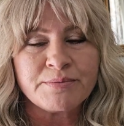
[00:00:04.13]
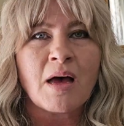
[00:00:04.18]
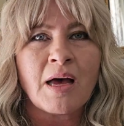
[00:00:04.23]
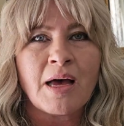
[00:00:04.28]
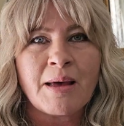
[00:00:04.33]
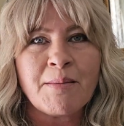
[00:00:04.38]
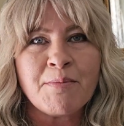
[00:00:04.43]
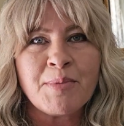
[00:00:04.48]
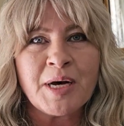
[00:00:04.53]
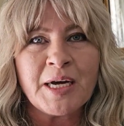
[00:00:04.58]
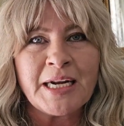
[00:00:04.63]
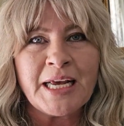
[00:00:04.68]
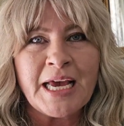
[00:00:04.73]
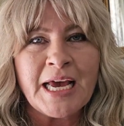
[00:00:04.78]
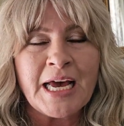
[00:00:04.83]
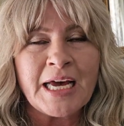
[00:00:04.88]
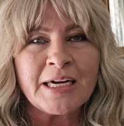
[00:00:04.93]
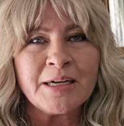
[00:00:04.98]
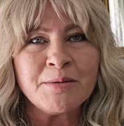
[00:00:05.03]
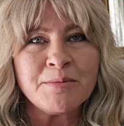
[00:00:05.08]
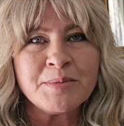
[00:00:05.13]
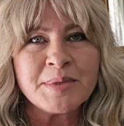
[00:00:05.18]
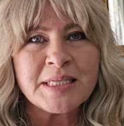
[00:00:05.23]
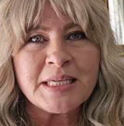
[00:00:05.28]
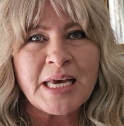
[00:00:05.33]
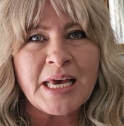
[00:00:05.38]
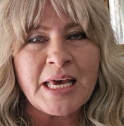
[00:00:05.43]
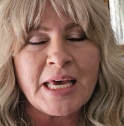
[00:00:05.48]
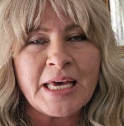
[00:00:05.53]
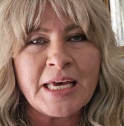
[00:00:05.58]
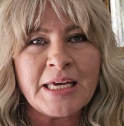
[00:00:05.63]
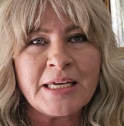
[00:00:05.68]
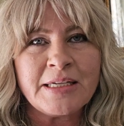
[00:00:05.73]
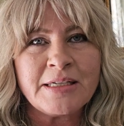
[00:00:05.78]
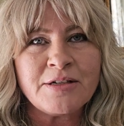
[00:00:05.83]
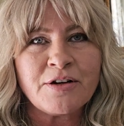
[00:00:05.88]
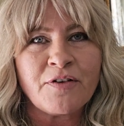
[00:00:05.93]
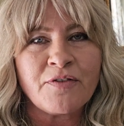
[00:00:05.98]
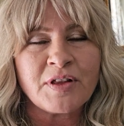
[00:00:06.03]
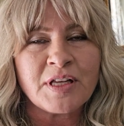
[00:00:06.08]
I'm Bonnie Adams,
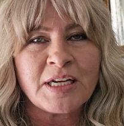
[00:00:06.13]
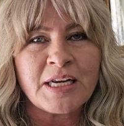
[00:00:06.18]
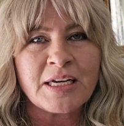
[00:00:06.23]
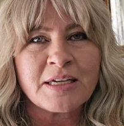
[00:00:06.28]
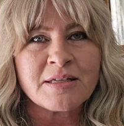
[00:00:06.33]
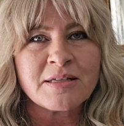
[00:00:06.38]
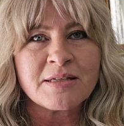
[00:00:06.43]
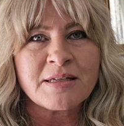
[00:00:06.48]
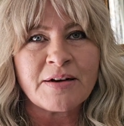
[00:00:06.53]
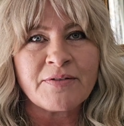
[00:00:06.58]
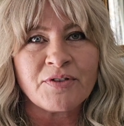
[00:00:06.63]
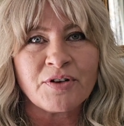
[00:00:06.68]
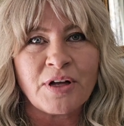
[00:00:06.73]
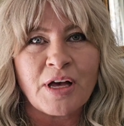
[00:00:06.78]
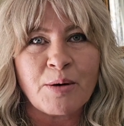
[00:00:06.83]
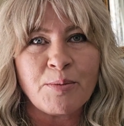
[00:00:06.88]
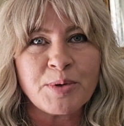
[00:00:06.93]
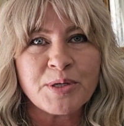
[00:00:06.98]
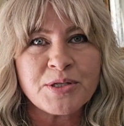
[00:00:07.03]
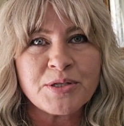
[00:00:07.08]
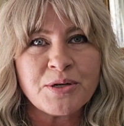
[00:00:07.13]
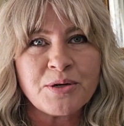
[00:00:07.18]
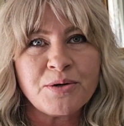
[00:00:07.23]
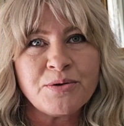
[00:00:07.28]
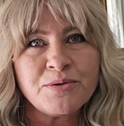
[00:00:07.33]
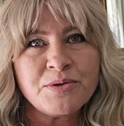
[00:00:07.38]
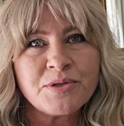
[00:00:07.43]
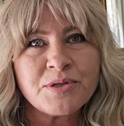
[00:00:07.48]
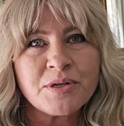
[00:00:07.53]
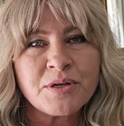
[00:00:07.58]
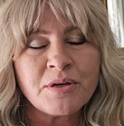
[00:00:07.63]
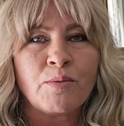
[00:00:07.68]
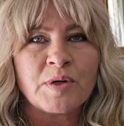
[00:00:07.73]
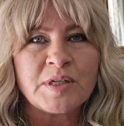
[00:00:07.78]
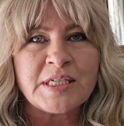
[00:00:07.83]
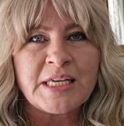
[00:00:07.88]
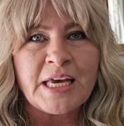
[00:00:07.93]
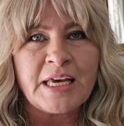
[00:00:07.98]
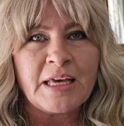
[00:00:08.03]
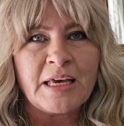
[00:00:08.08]
and over the next several episodes, we're
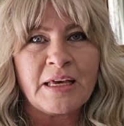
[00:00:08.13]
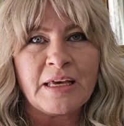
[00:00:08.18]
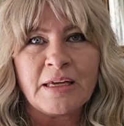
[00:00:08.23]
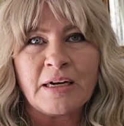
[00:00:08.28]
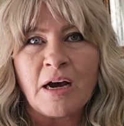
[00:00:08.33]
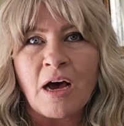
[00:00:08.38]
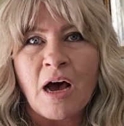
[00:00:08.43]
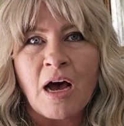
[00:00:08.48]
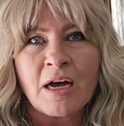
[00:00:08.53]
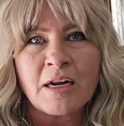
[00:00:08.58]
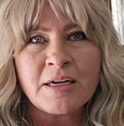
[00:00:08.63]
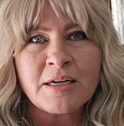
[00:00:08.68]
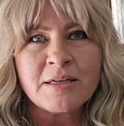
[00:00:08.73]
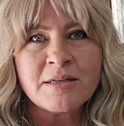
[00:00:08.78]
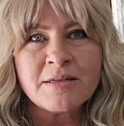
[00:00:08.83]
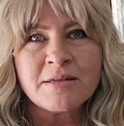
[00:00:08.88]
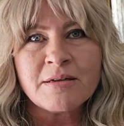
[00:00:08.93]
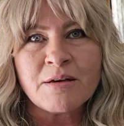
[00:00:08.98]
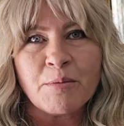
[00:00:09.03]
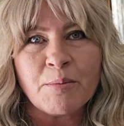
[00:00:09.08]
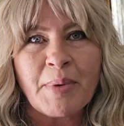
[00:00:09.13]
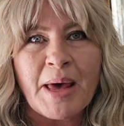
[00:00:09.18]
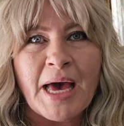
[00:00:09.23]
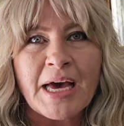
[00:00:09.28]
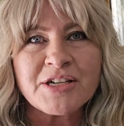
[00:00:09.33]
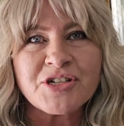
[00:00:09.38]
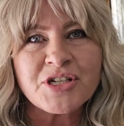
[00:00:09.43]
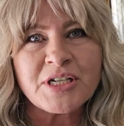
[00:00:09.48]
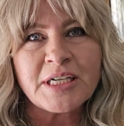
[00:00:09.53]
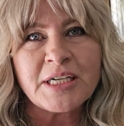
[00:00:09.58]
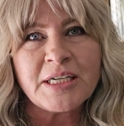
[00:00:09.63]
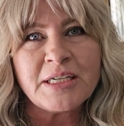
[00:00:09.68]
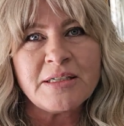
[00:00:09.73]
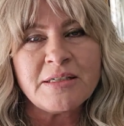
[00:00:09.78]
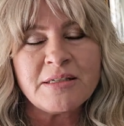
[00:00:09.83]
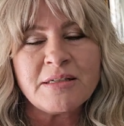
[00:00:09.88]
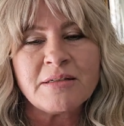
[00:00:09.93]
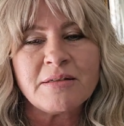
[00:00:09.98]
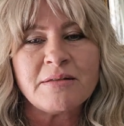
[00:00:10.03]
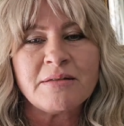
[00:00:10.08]
taking an honest,
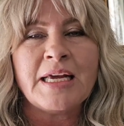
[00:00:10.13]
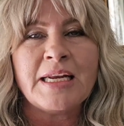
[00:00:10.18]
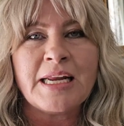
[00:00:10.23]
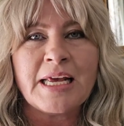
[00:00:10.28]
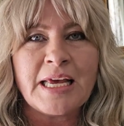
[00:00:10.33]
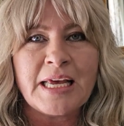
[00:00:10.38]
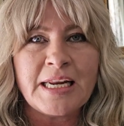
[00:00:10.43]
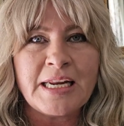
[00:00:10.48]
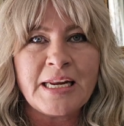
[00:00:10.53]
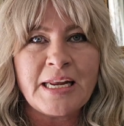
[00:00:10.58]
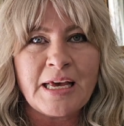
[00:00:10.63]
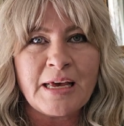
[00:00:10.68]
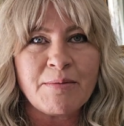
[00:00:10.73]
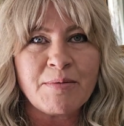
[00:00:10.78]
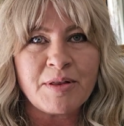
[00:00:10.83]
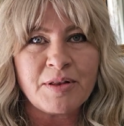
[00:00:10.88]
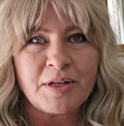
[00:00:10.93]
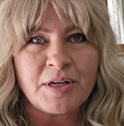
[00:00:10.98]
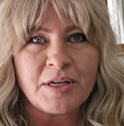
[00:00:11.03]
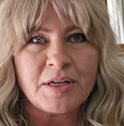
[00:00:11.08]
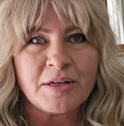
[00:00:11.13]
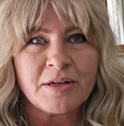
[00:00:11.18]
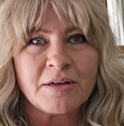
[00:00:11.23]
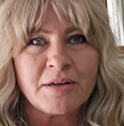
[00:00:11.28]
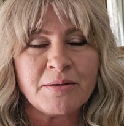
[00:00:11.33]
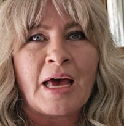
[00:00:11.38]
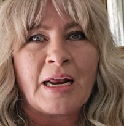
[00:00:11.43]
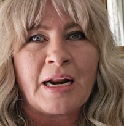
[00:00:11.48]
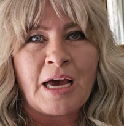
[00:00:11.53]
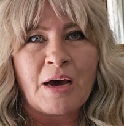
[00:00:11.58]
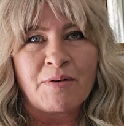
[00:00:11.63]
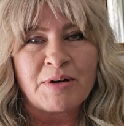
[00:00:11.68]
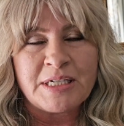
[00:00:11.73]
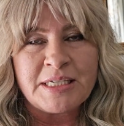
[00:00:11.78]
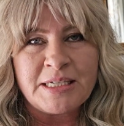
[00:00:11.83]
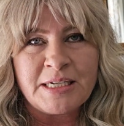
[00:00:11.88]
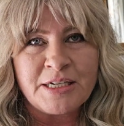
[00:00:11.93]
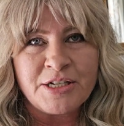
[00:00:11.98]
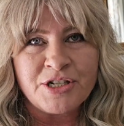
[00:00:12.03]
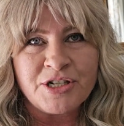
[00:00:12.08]
compassionate, and in-depth look at how
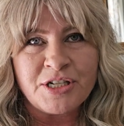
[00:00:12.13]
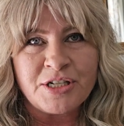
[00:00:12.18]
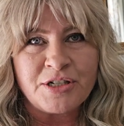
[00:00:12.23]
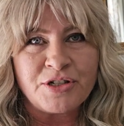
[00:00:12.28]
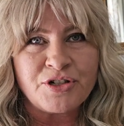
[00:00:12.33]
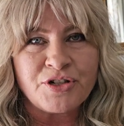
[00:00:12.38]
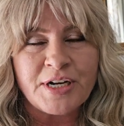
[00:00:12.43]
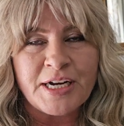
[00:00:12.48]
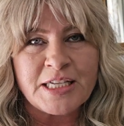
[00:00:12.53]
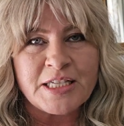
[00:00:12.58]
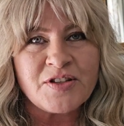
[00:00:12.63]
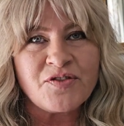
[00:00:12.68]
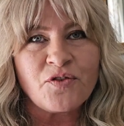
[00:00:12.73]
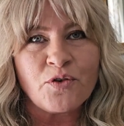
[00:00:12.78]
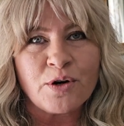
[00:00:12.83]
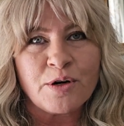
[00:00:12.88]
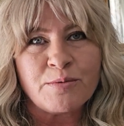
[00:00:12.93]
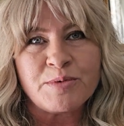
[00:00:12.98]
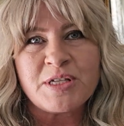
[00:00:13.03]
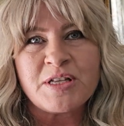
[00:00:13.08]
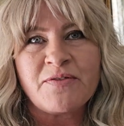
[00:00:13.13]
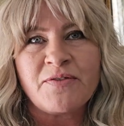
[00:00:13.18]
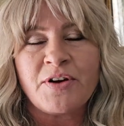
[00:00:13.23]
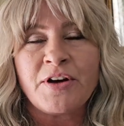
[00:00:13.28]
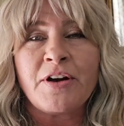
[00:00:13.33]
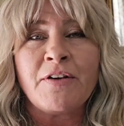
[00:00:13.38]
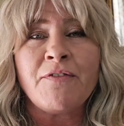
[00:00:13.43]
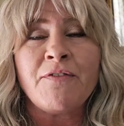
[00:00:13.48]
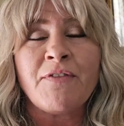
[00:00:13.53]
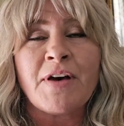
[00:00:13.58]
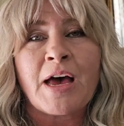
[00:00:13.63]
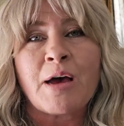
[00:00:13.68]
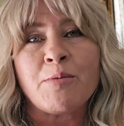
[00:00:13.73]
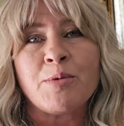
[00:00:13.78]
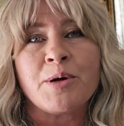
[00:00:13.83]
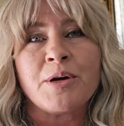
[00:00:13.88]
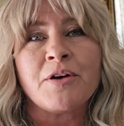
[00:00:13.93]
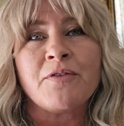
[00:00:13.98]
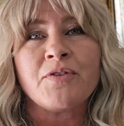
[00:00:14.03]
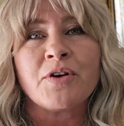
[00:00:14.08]
addiction transforms the very
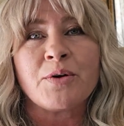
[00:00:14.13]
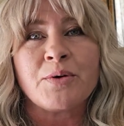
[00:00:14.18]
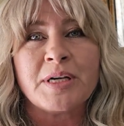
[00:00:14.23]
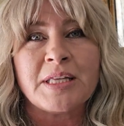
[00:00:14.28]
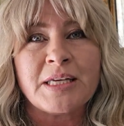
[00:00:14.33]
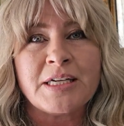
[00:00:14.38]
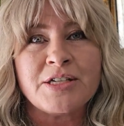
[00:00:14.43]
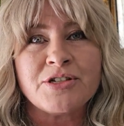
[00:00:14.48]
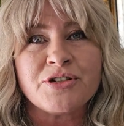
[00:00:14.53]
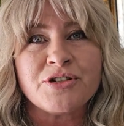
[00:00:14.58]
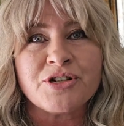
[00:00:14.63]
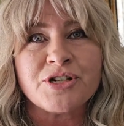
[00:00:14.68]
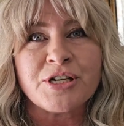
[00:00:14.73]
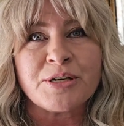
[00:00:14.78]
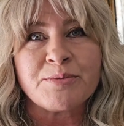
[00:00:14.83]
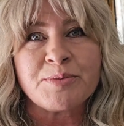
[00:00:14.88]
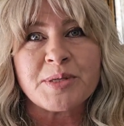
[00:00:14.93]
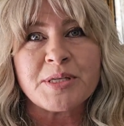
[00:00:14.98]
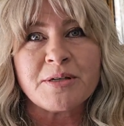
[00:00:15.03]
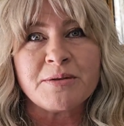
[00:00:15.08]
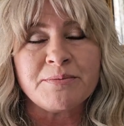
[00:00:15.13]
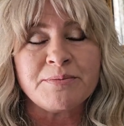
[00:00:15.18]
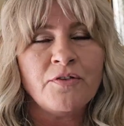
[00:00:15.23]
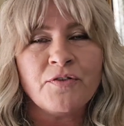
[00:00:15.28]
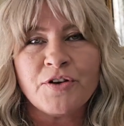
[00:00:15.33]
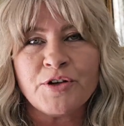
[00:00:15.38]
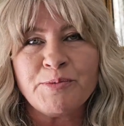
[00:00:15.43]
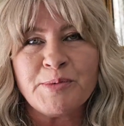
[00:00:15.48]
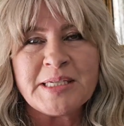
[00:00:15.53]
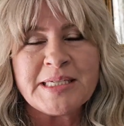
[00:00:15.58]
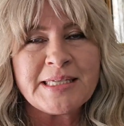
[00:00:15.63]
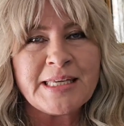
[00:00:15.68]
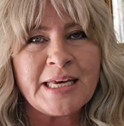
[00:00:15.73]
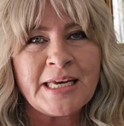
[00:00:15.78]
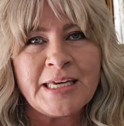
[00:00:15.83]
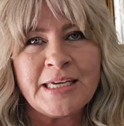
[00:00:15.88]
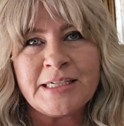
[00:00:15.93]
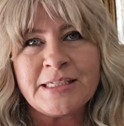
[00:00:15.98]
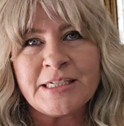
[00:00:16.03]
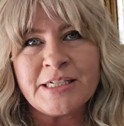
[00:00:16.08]
fabric of our relationships. You've heard me
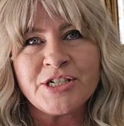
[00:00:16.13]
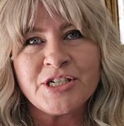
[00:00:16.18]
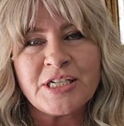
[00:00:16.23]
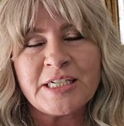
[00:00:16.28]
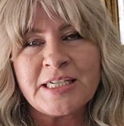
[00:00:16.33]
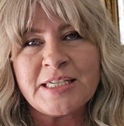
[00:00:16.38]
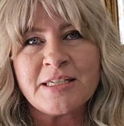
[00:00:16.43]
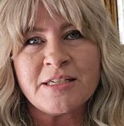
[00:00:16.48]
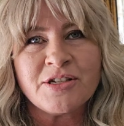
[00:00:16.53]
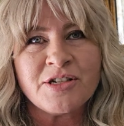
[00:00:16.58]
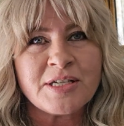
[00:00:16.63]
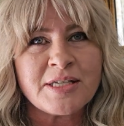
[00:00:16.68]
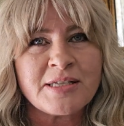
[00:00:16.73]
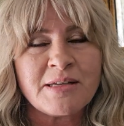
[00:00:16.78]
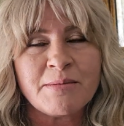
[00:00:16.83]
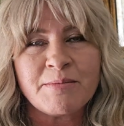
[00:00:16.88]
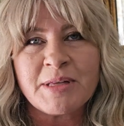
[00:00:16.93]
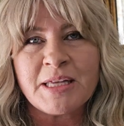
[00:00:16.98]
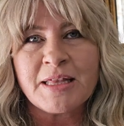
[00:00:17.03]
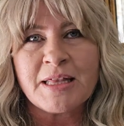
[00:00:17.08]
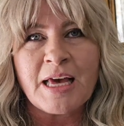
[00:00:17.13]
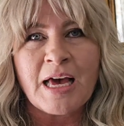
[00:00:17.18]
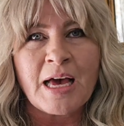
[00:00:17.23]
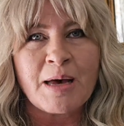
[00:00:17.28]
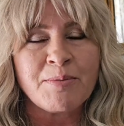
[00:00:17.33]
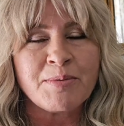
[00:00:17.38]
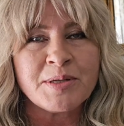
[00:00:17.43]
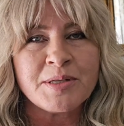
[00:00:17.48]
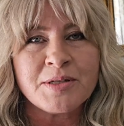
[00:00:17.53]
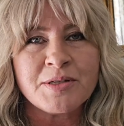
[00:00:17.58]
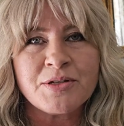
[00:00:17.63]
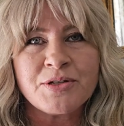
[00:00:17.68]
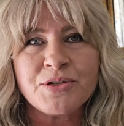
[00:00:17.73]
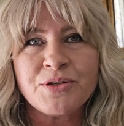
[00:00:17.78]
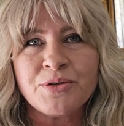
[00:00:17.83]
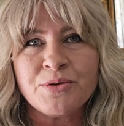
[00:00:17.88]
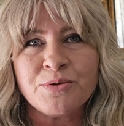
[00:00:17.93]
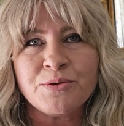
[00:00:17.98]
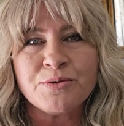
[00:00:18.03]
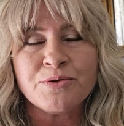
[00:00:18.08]
say addiction isn't just something that happens
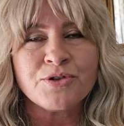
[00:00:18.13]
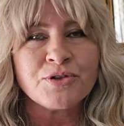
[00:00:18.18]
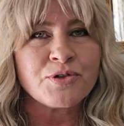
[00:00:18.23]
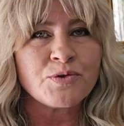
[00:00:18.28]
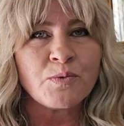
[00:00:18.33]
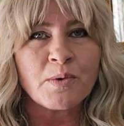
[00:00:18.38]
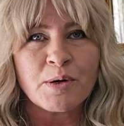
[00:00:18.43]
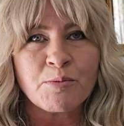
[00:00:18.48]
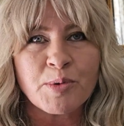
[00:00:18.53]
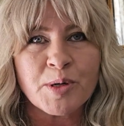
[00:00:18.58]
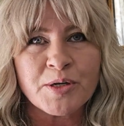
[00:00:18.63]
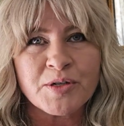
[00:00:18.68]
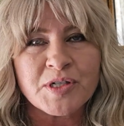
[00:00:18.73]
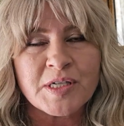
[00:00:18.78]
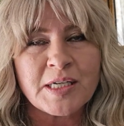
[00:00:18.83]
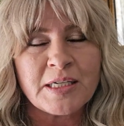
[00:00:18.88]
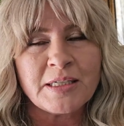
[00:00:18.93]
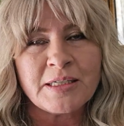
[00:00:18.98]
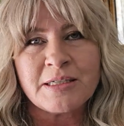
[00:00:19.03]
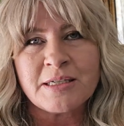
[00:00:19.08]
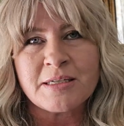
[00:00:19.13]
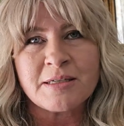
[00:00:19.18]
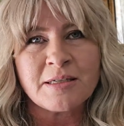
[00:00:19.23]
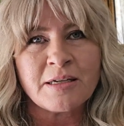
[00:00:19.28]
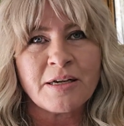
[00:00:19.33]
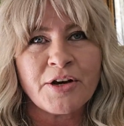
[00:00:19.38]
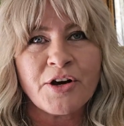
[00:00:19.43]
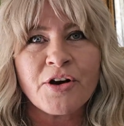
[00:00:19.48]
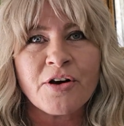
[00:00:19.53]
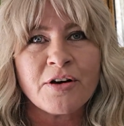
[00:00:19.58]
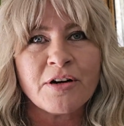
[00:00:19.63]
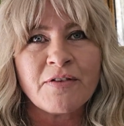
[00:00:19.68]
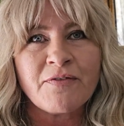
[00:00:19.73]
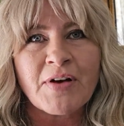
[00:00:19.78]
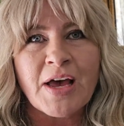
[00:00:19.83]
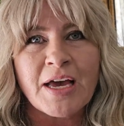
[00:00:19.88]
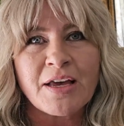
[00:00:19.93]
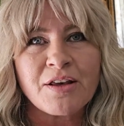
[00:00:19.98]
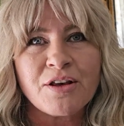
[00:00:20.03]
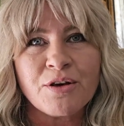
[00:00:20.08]
to just one person. It doesn't occur in a
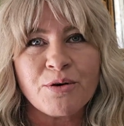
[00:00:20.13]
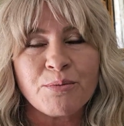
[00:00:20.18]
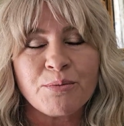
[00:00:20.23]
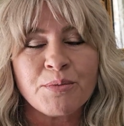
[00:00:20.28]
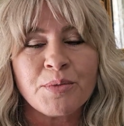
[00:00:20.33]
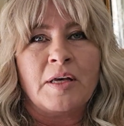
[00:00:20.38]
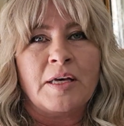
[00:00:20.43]
vacuum.